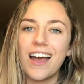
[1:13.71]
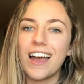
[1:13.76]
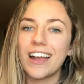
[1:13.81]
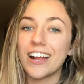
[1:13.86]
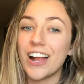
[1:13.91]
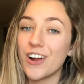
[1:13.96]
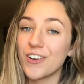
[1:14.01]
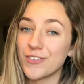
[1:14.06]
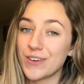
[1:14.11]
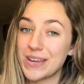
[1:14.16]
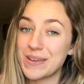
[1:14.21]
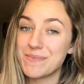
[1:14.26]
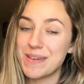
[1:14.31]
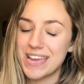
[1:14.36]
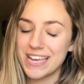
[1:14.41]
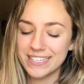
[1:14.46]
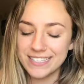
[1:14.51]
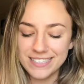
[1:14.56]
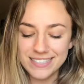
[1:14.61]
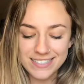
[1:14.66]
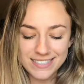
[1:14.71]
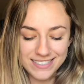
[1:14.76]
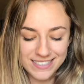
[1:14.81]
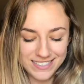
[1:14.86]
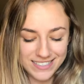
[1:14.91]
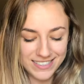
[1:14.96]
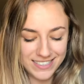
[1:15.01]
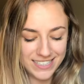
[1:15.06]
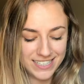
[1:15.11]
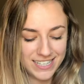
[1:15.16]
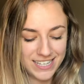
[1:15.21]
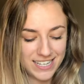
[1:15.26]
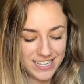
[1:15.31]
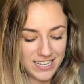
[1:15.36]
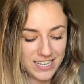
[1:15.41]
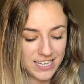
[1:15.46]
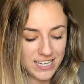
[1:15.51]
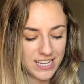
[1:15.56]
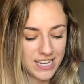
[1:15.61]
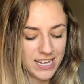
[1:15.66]
I got Raybans,
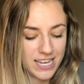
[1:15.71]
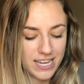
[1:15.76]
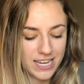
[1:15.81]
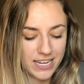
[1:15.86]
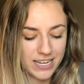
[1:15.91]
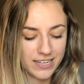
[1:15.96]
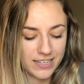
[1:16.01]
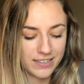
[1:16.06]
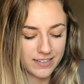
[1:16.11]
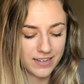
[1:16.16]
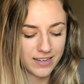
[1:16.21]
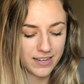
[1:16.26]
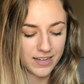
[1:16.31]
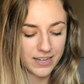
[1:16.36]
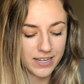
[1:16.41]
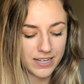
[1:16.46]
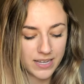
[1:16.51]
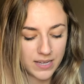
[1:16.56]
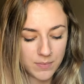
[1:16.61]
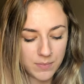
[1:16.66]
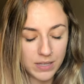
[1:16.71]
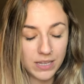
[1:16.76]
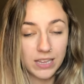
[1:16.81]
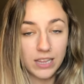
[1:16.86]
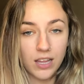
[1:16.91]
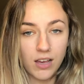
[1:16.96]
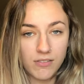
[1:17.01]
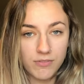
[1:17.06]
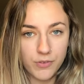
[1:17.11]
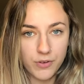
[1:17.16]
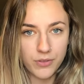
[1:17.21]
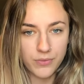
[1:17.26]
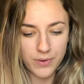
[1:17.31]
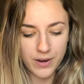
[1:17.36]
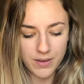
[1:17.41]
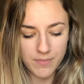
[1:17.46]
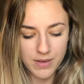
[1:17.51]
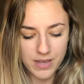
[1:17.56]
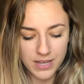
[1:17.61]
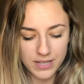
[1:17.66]
and I am in love with
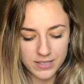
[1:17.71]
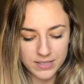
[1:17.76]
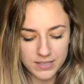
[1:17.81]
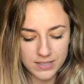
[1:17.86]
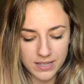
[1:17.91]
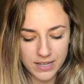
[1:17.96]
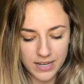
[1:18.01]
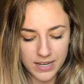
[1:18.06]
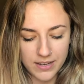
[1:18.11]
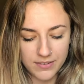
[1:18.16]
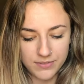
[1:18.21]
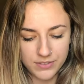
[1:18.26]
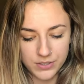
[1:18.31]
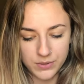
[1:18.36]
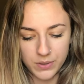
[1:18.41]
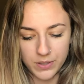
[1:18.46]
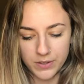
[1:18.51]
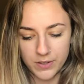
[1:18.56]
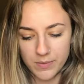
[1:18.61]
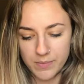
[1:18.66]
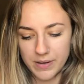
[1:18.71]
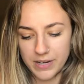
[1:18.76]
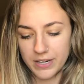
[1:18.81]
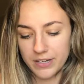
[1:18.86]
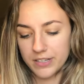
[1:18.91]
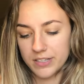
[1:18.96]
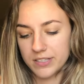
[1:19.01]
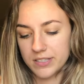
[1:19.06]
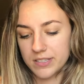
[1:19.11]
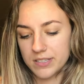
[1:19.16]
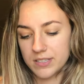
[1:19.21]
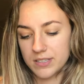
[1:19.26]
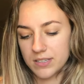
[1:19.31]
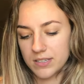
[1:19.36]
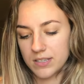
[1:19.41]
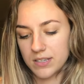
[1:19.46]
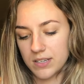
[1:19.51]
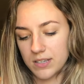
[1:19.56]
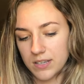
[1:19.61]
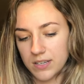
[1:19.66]
Raybans. I have two other pairs.
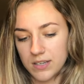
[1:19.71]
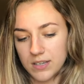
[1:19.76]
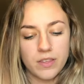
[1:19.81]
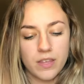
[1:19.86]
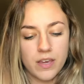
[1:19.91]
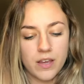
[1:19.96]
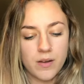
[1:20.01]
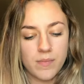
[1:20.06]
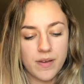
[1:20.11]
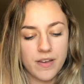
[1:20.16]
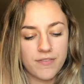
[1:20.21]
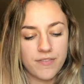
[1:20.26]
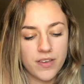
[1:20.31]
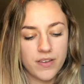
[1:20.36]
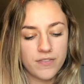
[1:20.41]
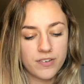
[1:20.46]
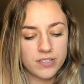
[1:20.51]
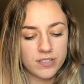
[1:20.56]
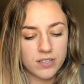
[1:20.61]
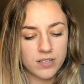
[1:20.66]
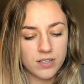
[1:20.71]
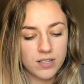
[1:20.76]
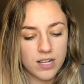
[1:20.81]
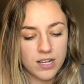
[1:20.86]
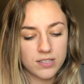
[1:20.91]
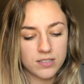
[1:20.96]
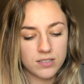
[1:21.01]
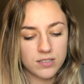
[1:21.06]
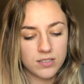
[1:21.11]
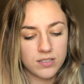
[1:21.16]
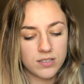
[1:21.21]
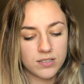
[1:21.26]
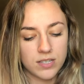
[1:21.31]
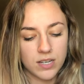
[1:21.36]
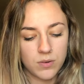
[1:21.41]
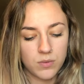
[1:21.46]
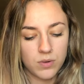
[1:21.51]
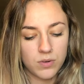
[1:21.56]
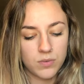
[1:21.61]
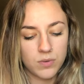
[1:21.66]
They are my favorite sunglasses.
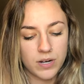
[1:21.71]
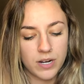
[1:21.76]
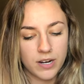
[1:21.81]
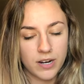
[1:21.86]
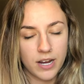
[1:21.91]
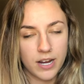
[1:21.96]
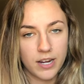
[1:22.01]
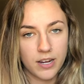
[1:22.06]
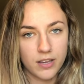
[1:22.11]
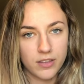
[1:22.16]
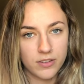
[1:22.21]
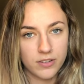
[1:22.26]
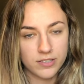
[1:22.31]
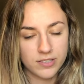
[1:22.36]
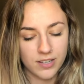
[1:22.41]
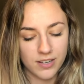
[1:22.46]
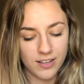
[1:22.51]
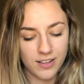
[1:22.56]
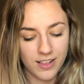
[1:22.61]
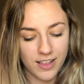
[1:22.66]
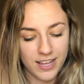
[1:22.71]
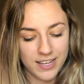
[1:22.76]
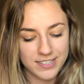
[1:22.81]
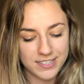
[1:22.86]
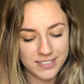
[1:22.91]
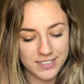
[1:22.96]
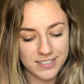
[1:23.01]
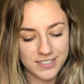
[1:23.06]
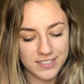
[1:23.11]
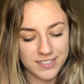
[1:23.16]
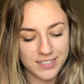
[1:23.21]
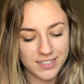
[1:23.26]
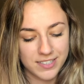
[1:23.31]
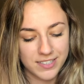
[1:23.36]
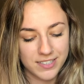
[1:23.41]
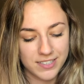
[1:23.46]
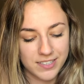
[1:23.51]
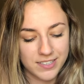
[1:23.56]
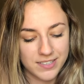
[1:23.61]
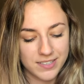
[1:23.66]
I won't wear any other sunglasses
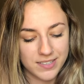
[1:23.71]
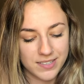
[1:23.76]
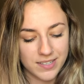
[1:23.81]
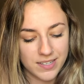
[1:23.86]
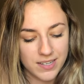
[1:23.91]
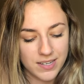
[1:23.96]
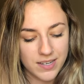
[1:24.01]
because